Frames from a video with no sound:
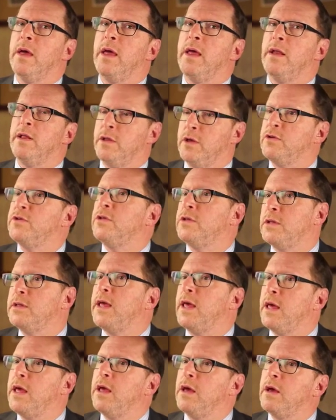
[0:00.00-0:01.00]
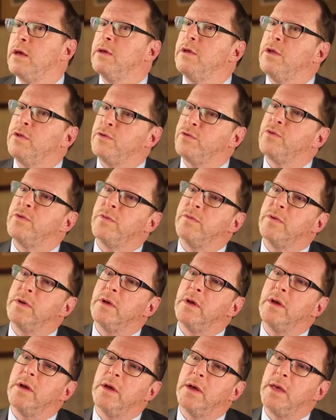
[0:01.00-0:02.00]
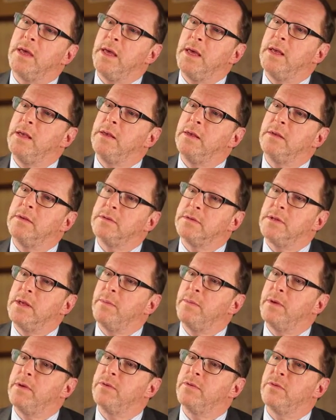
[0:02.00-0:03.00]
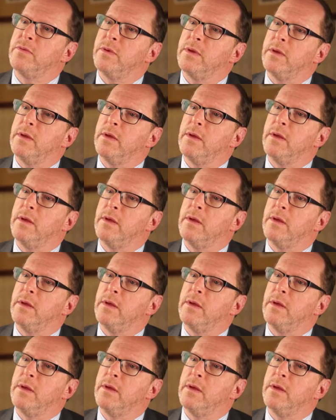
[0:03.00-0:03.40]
in addition to taking a sort of a key sleep history.